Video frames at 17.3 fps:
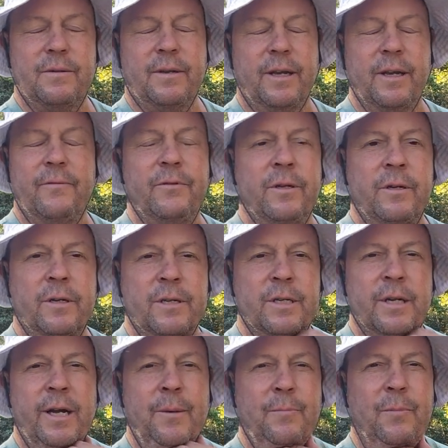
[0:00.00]
give you an
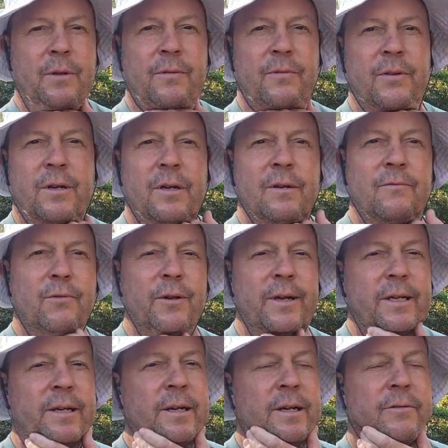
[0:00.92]
example of the
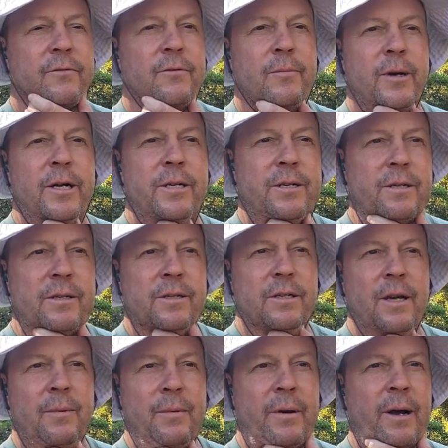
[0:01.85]
conflicting information that's
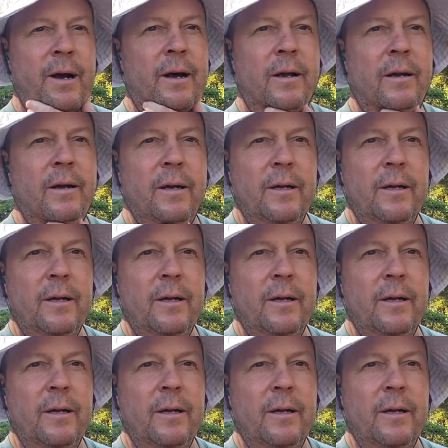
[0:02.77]
coming out.